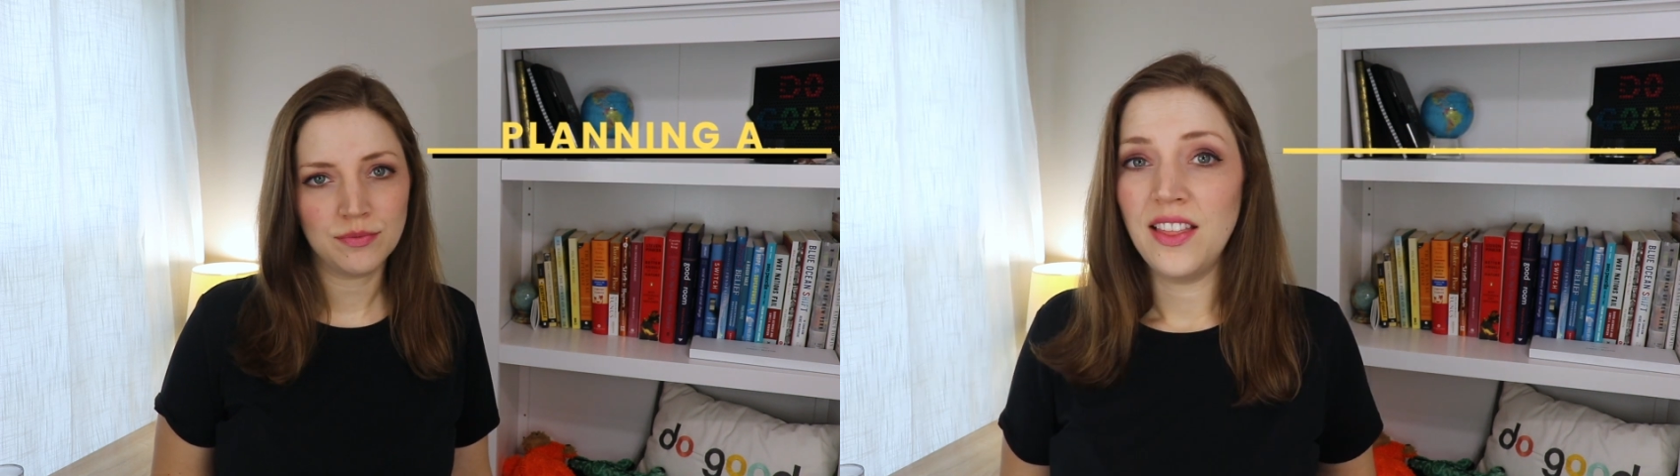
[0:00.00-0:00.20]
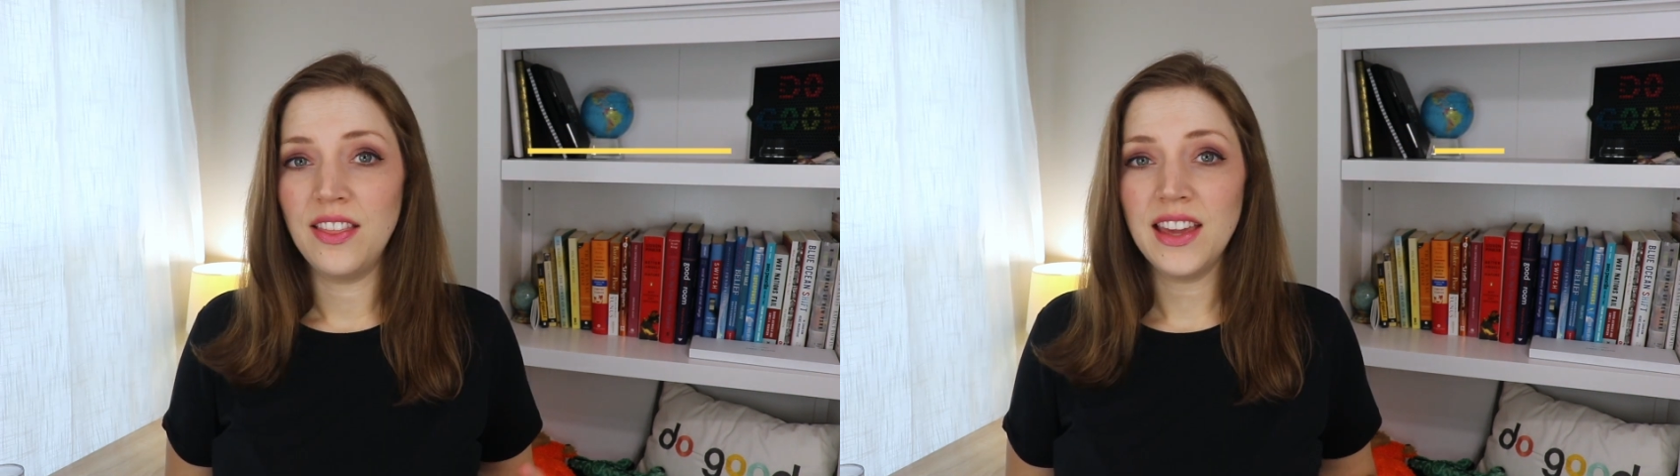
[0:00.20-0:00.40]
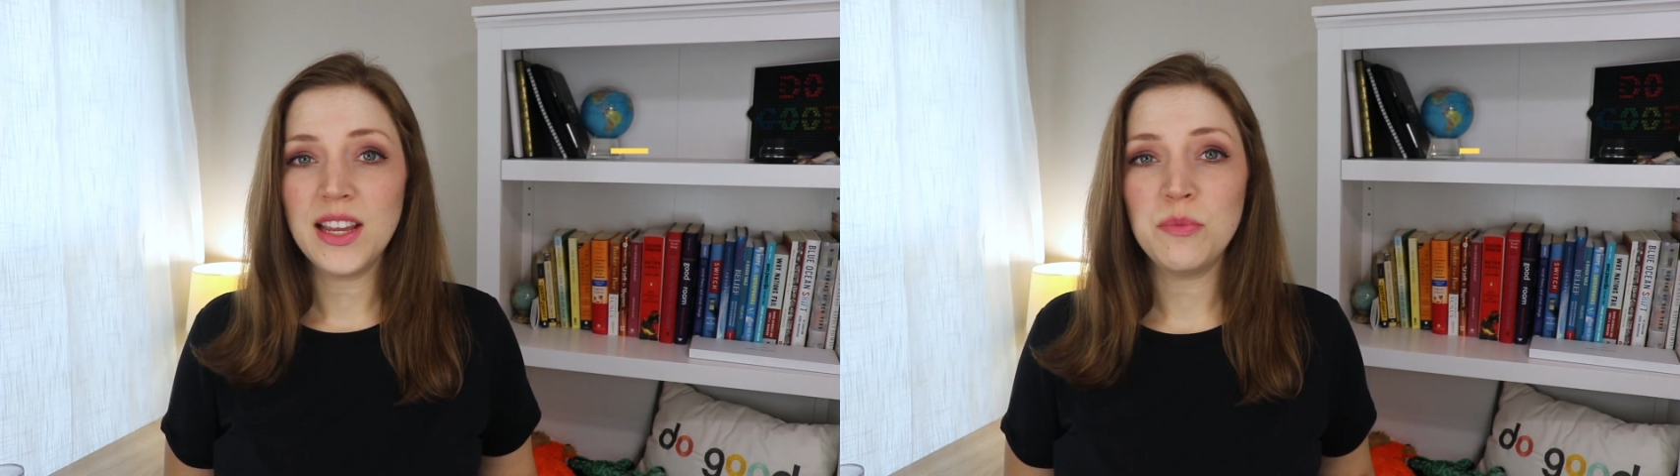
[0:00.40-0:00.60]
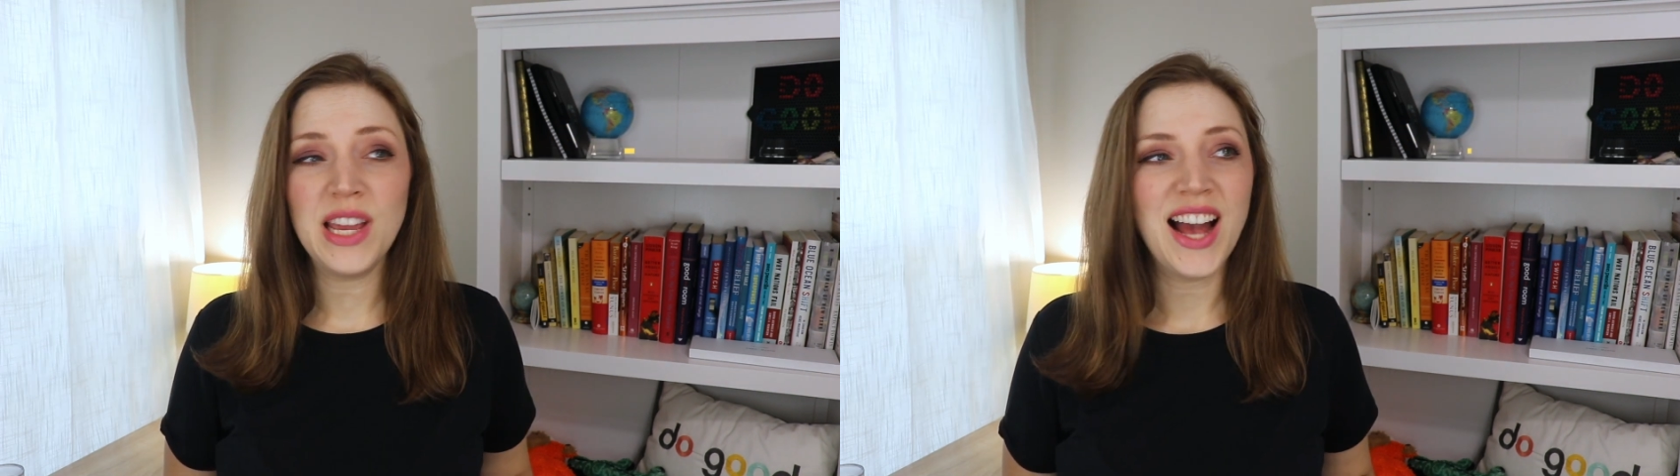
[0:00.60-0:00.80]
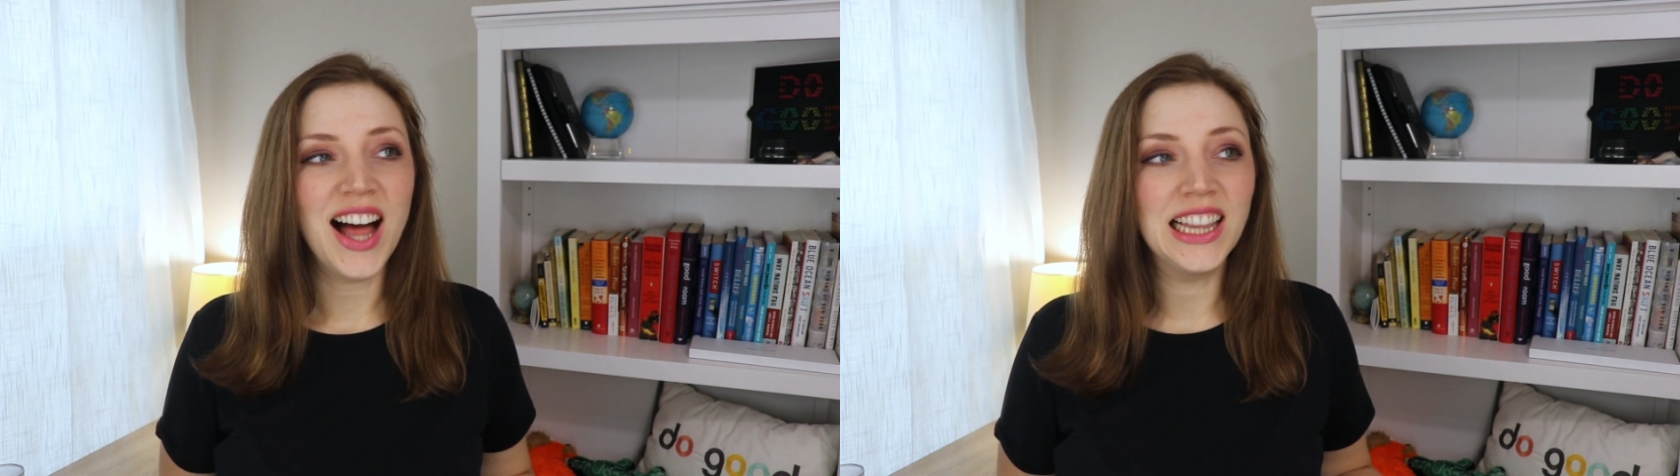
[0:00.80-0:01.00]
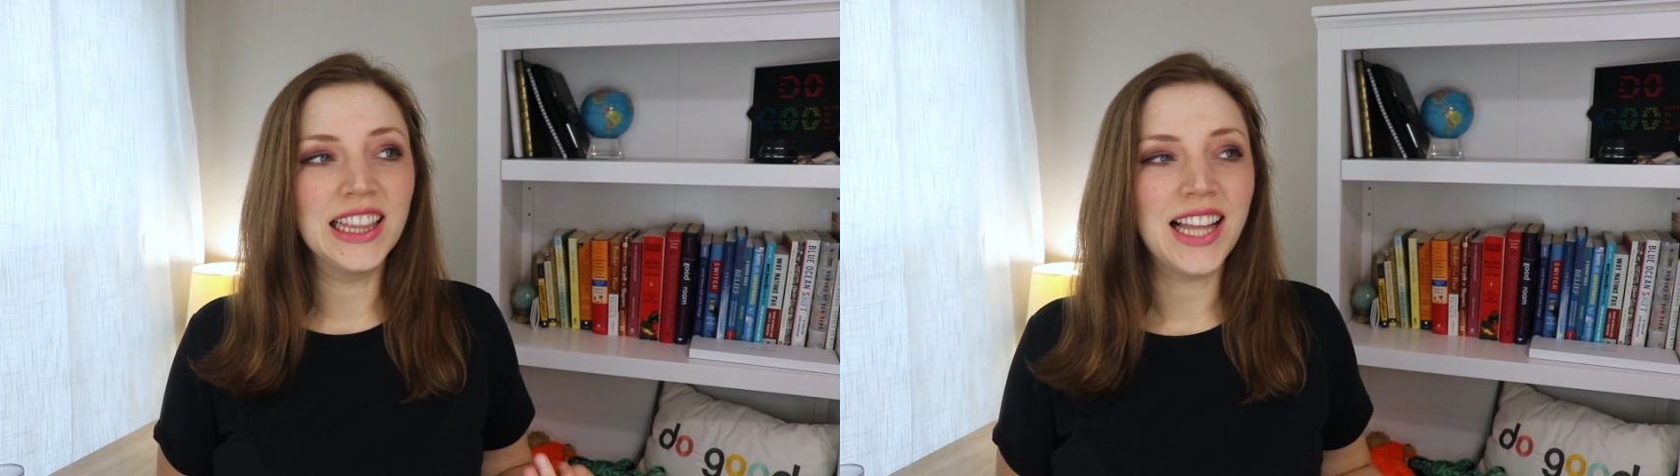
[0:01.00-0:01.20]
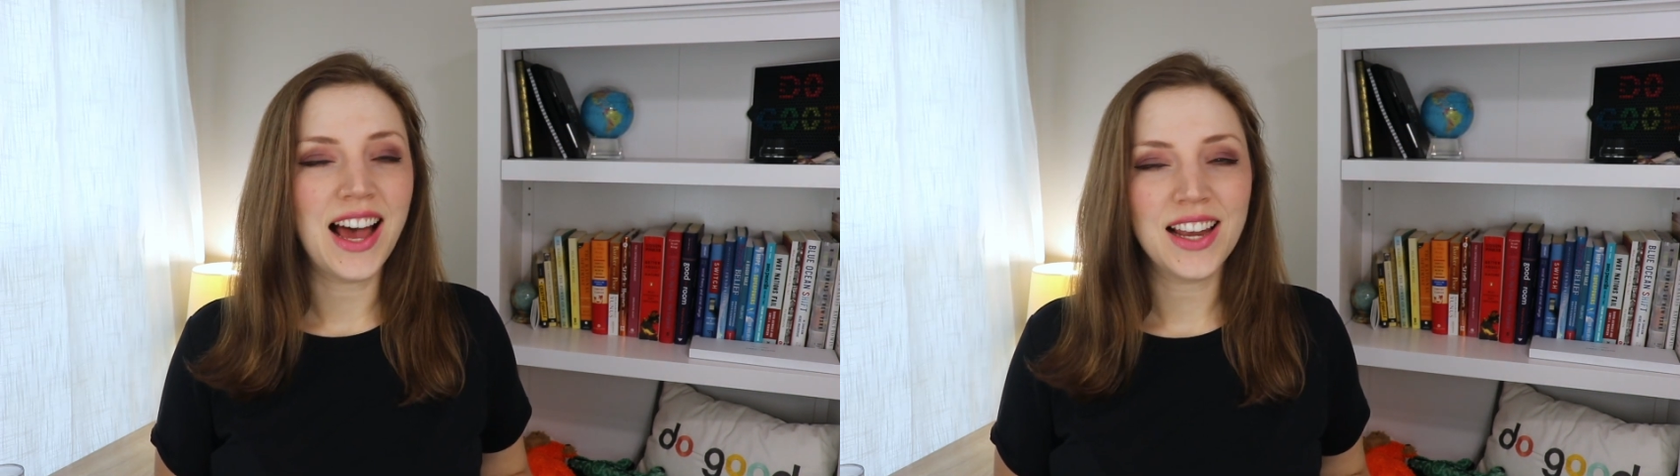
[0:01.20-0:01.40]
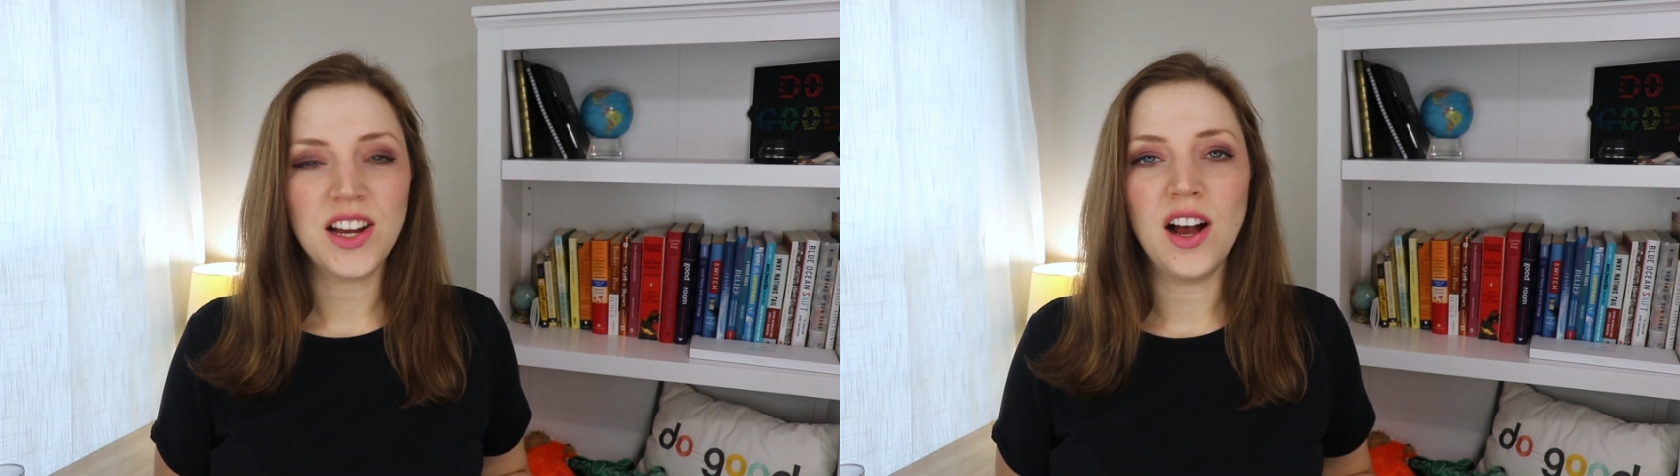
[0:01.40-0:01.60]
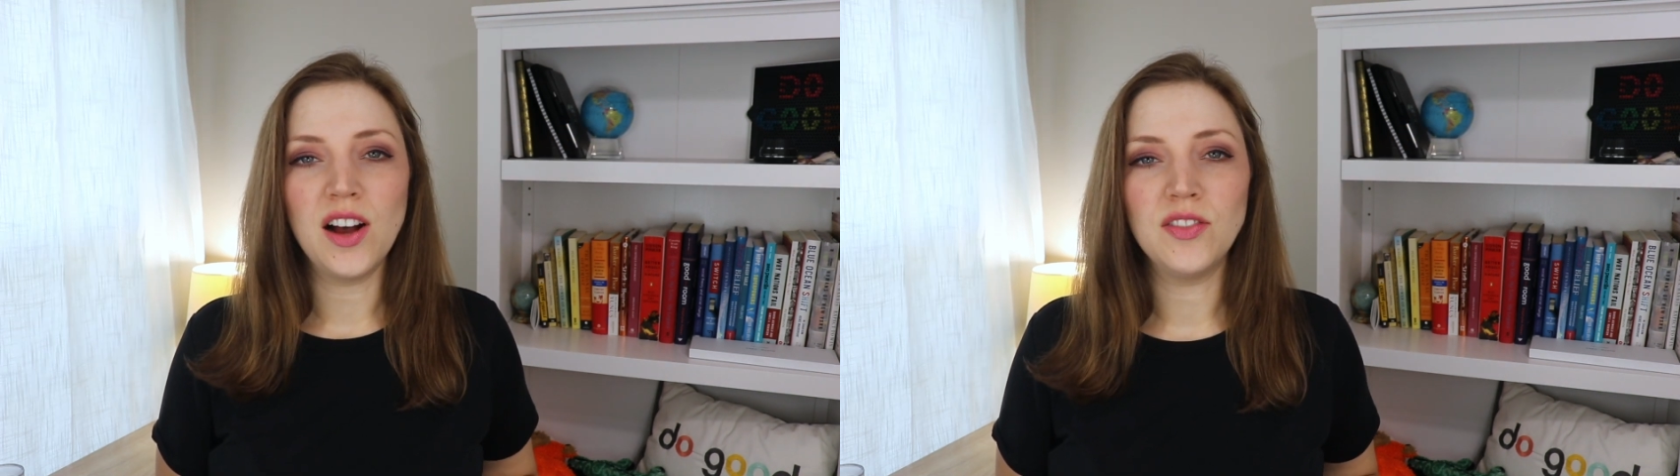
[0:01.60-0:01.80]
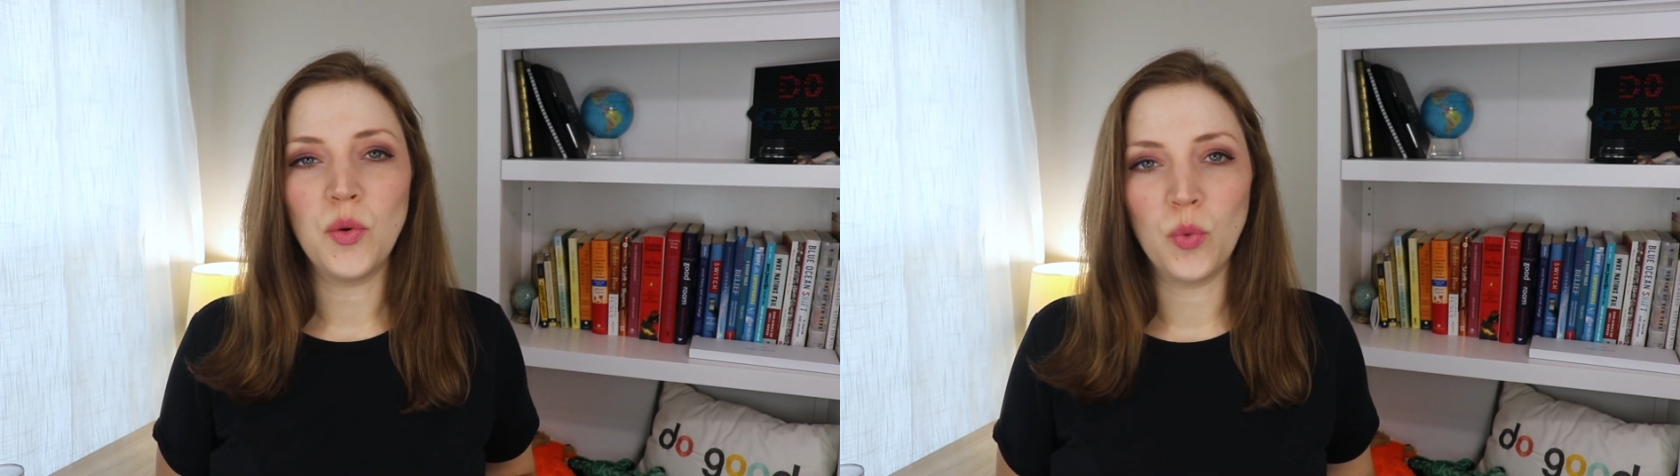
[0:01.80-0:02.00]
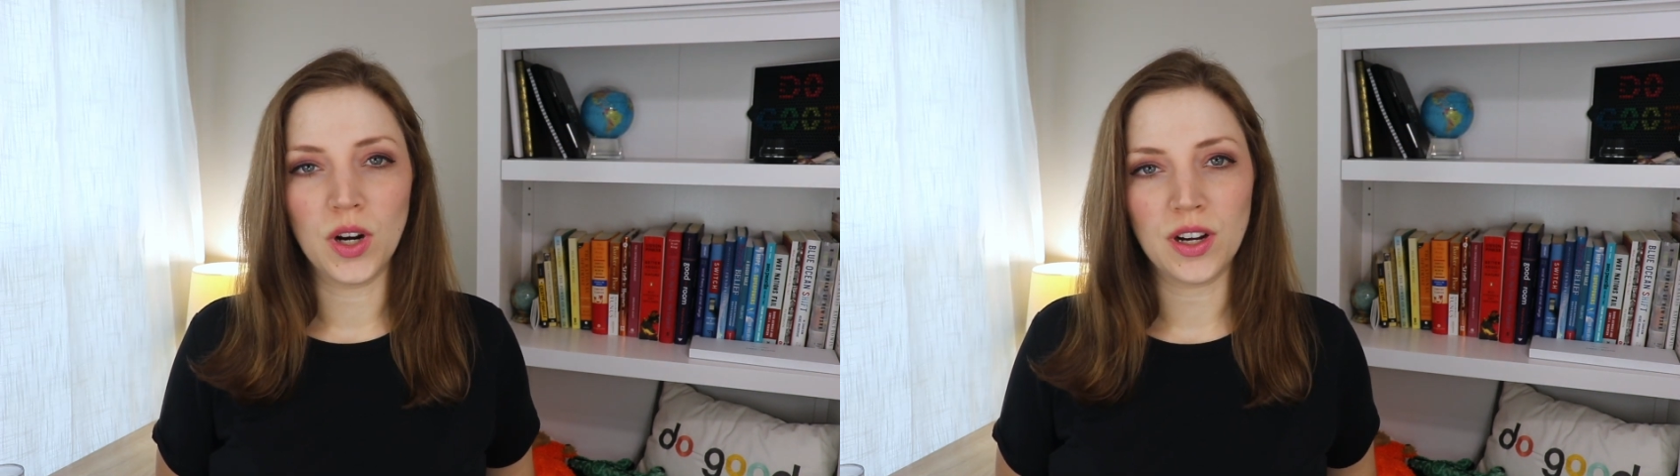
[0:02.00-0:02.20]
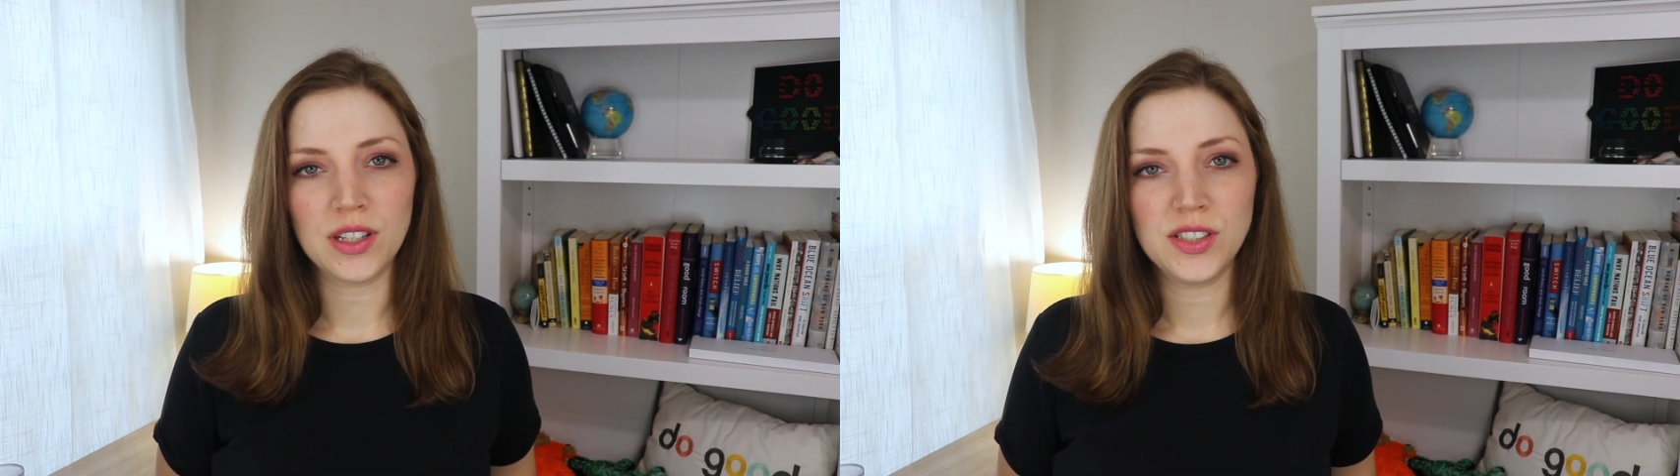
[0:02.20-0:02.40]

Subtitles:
They can be a lot of work,